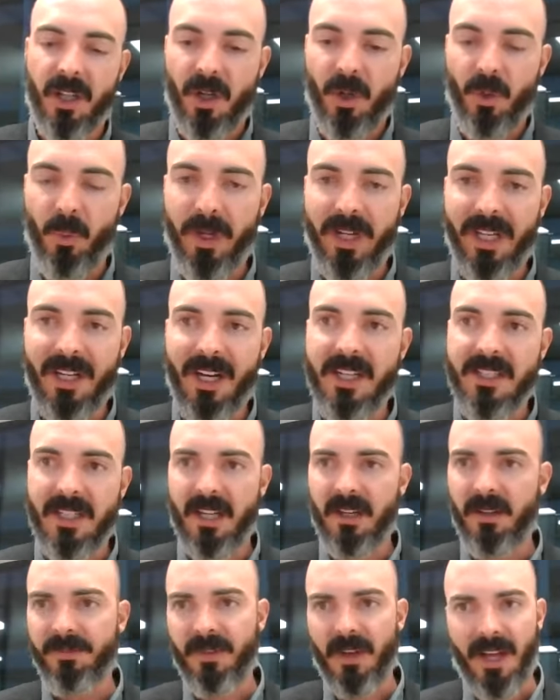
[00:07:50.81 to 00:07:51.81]
we can
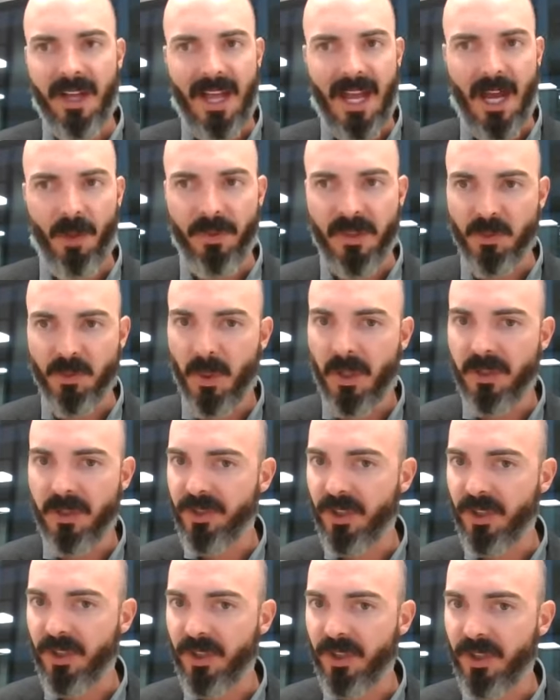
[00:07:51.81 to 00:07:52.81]
identify how these wells
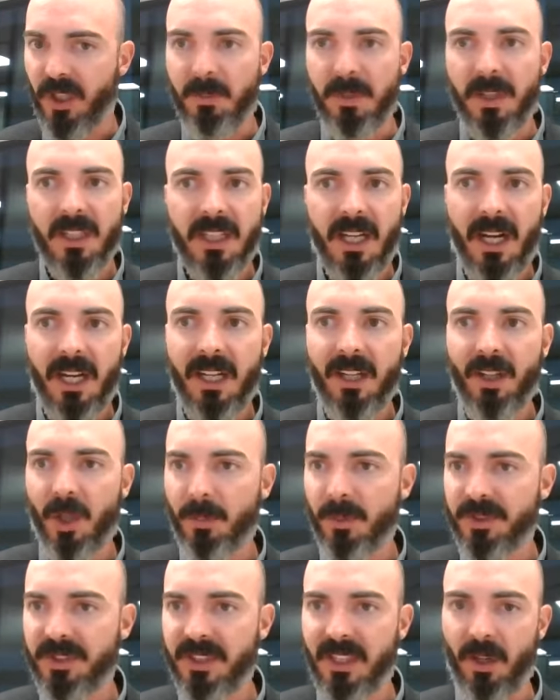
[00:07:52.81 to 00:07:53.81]
are communicating
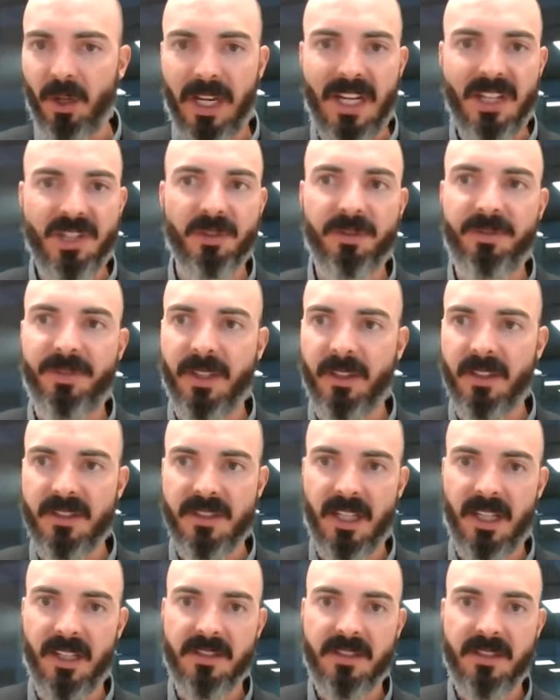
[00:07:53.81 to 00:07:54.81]
almost in an interference
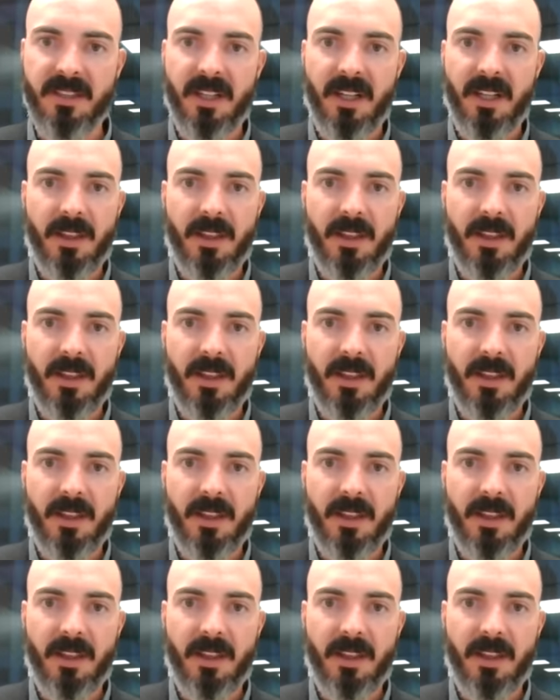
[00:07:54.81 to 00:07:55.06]
test.